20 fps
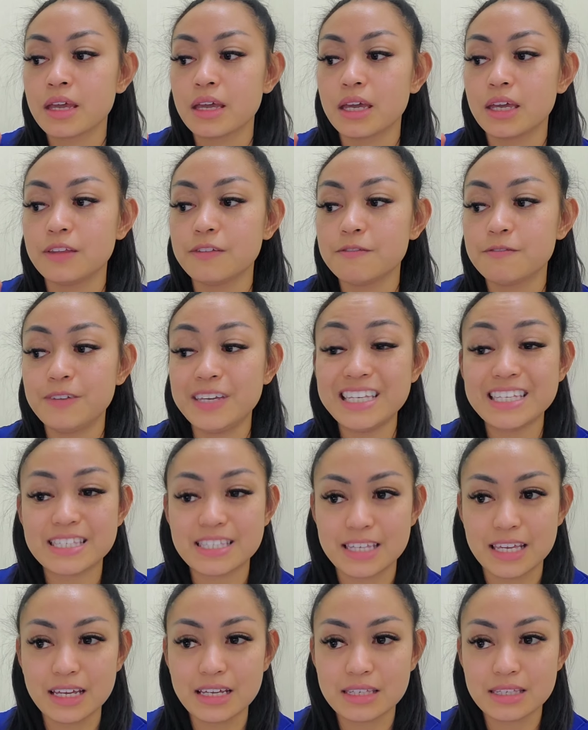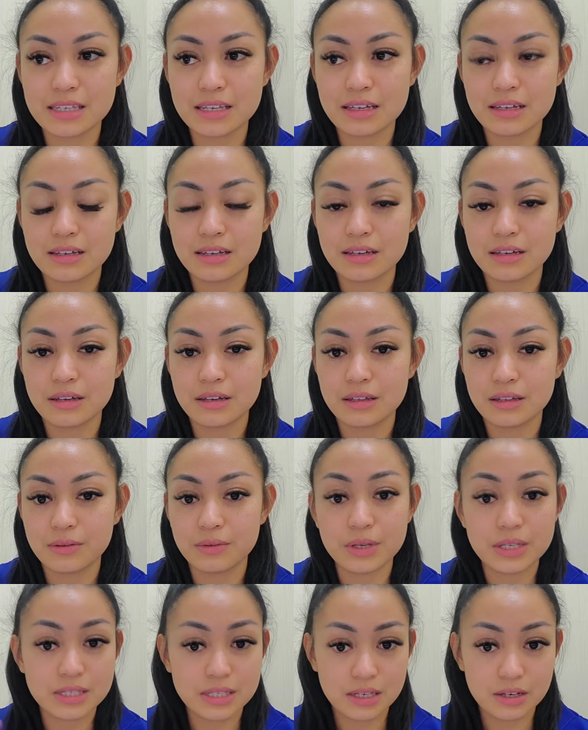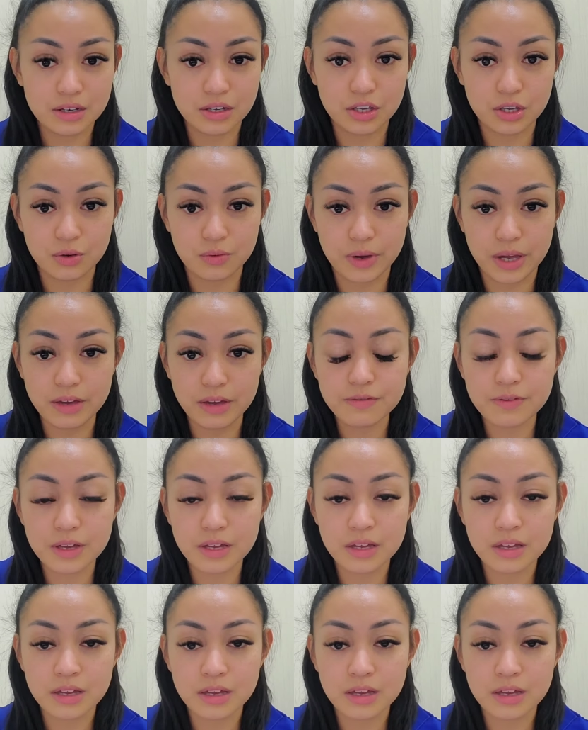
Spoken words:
In V6, we see a Q wave.